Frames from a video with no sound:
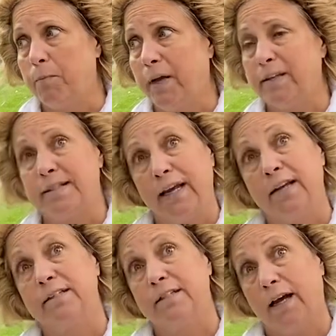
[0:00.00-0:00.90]
insane
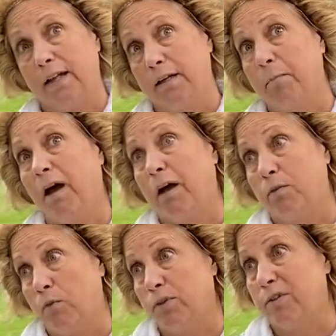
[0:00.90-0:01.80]
asylum on
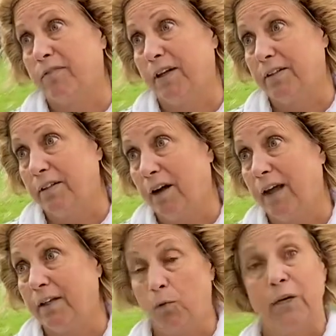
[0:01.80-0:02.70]
Roosevelt
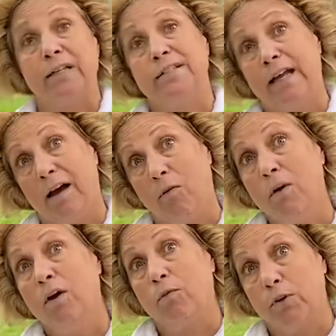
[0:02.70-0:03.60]
Island, which is now
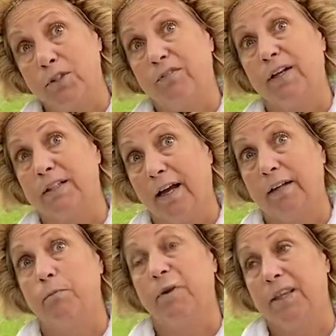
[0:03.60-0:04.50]
Roosevelt
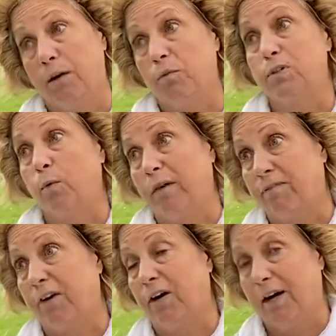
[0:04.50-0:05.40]
Island, but then was
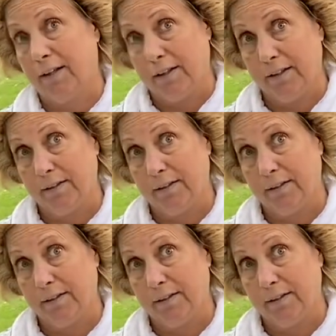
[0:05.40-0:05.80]
Welfare Island.